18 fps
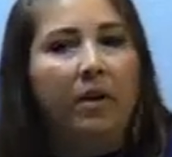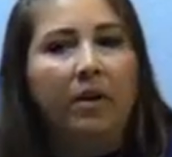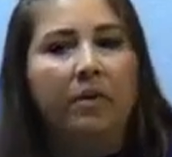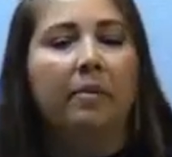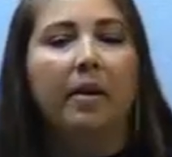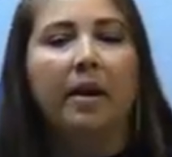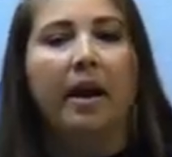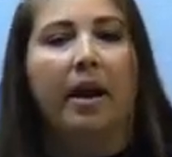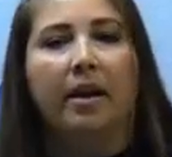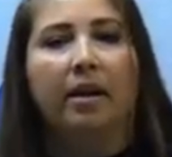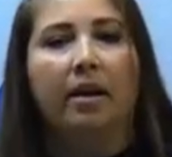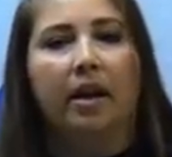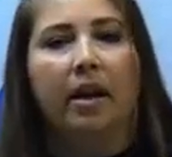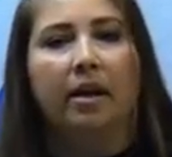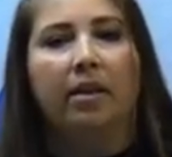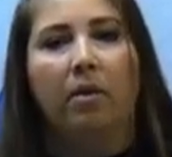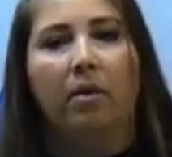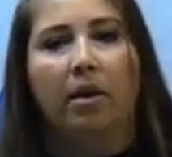we've been handling
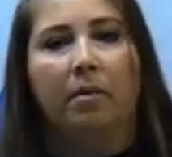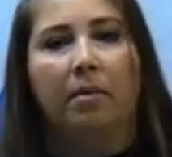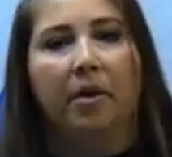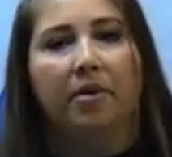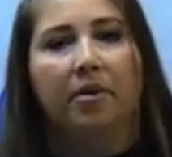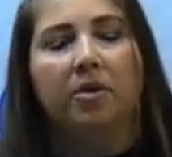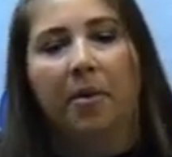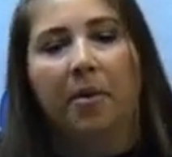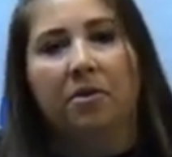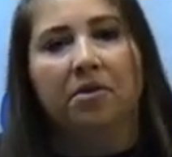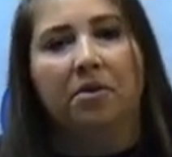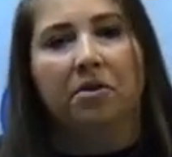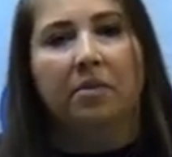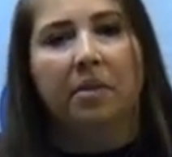it the way we are supposed to.